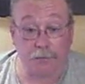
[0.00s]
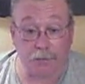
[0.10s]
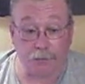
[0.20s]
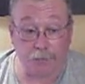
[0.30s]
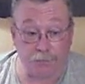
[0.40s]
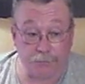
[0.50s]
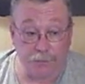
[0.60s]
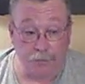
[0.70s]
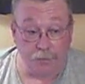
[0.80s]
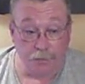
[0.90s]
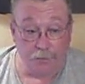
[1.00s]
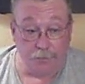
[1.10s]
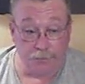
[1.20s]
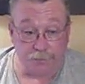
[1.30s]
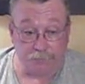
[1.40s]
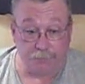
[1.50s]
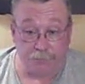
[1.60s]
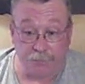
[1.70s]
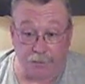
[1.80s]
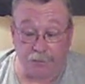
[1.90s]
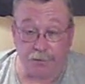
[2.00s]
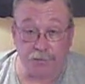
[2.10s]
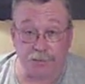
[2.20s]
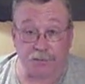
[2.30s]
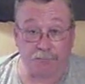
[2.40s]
She's introducing